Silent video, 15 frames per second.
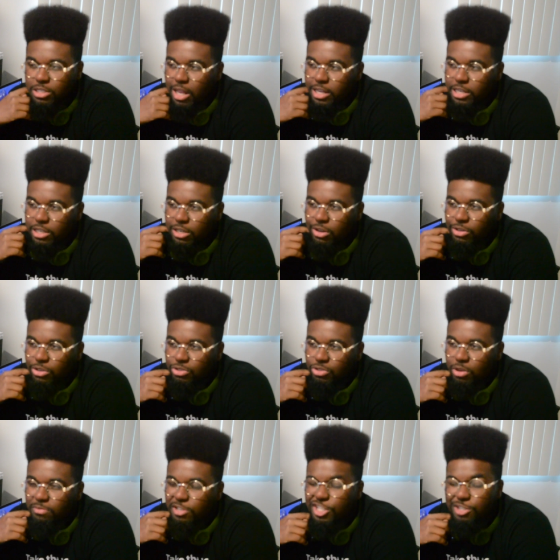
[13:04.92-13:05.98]
like, you know, there's
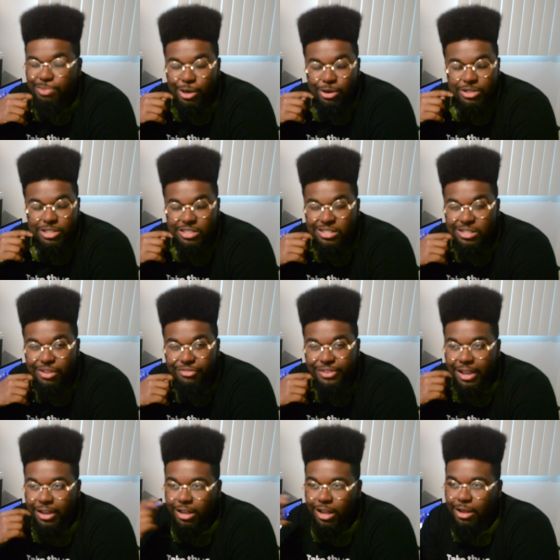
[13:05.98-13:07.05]
gonna be spirits and stuff
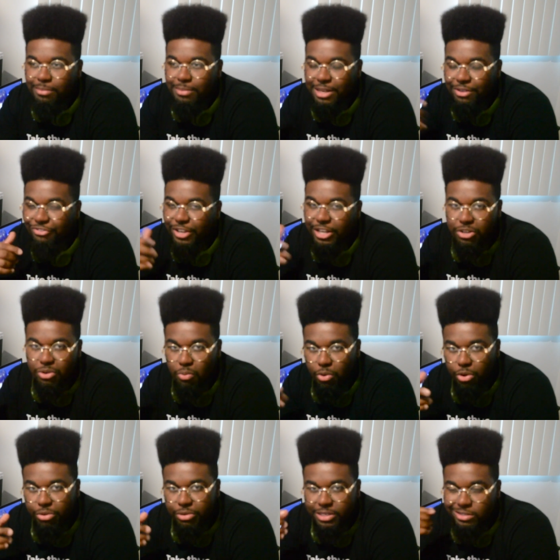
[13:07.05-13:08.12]
that come invade the
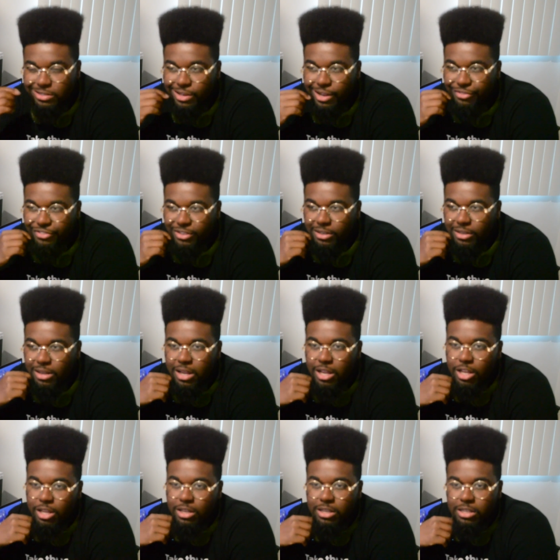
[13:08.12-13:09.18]
world and stuff, and
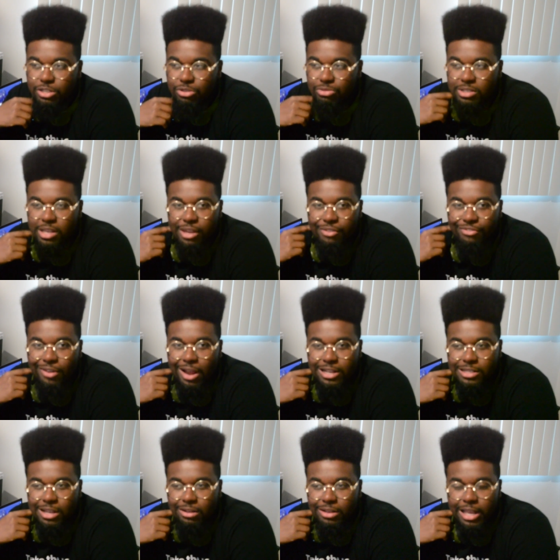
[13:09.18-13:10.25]
Yusuke
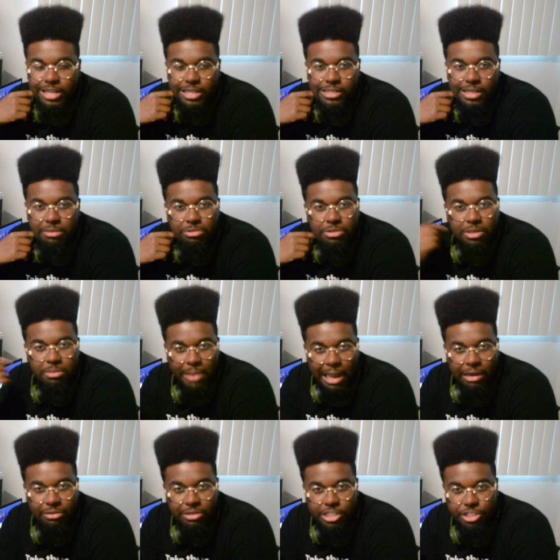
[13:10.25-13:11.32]
finds out that he's able to
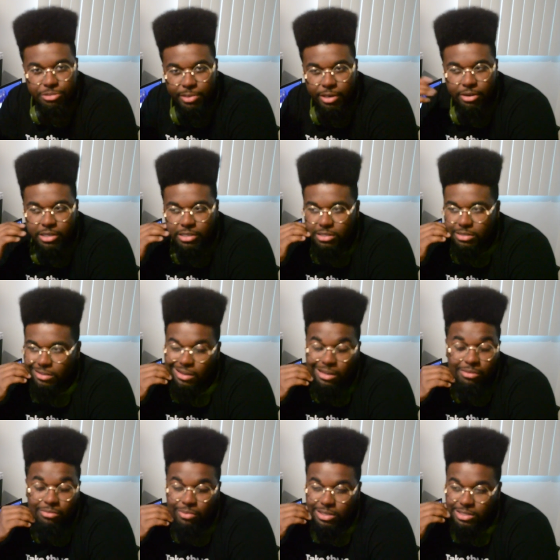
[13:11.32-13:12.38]
battle these spirits.
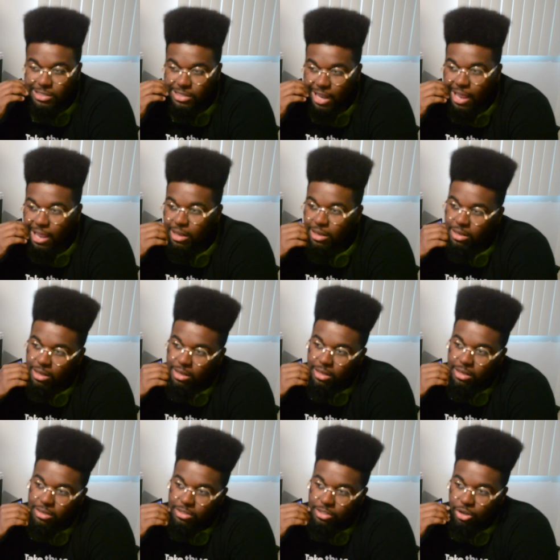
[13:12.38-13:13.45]
It wasn't that,
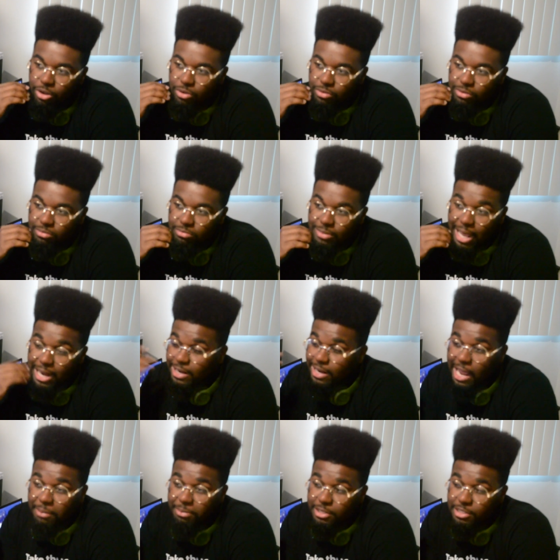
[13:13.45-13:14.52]
so that didn't
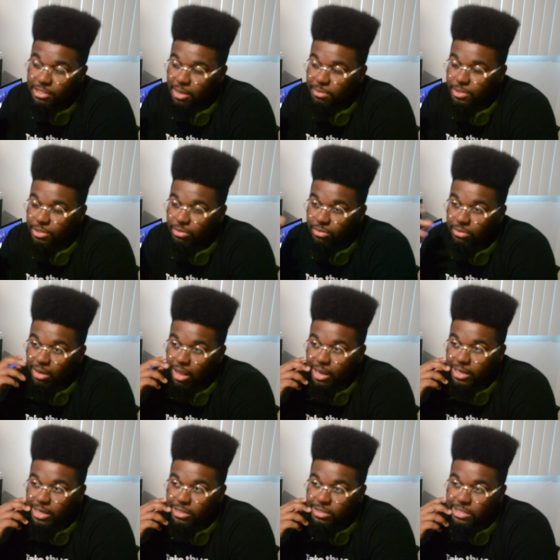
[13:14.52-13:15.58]
happen this episode. I
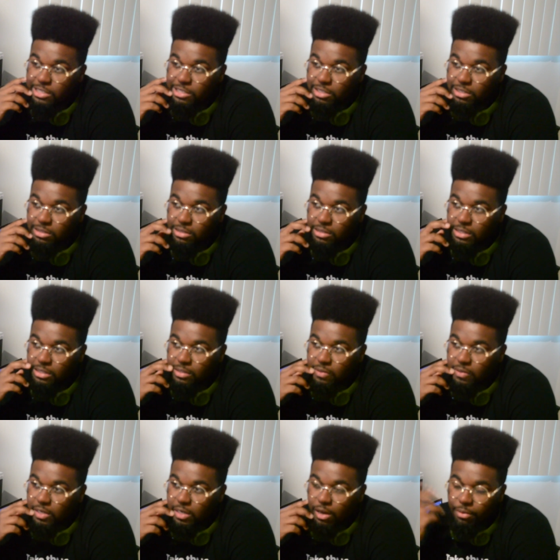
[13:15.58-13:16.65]
guess he just,
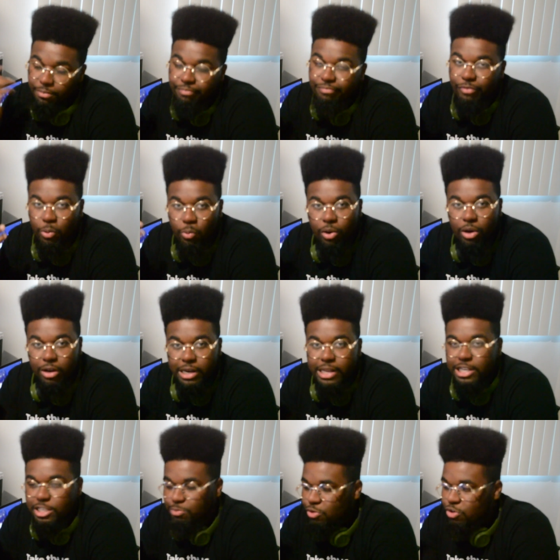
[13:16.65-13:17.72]
you know. We're gonna
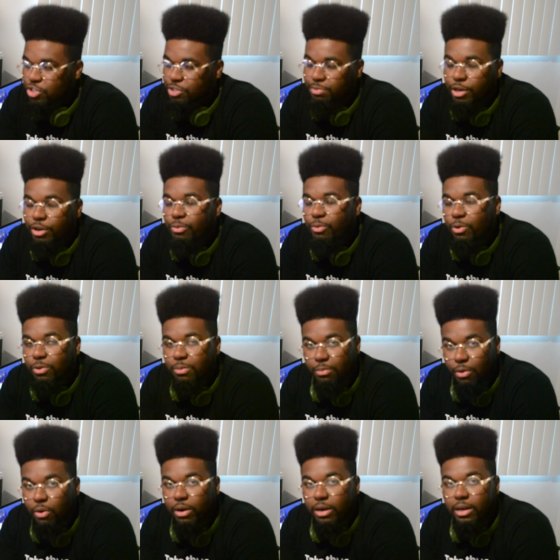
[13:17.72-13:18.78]
explore the spirit world
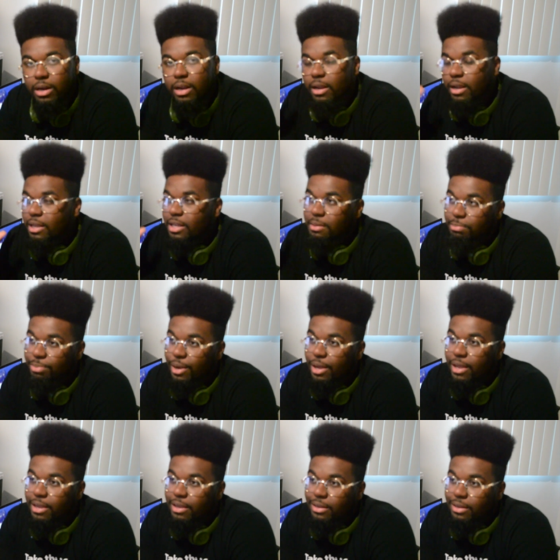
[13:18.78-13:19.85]
more,
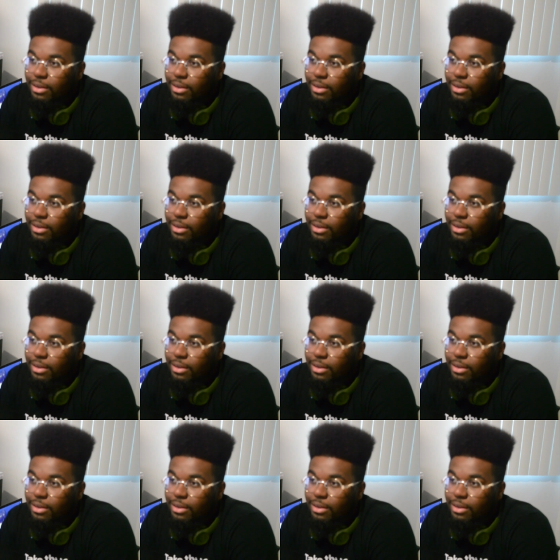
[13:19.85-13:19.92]
but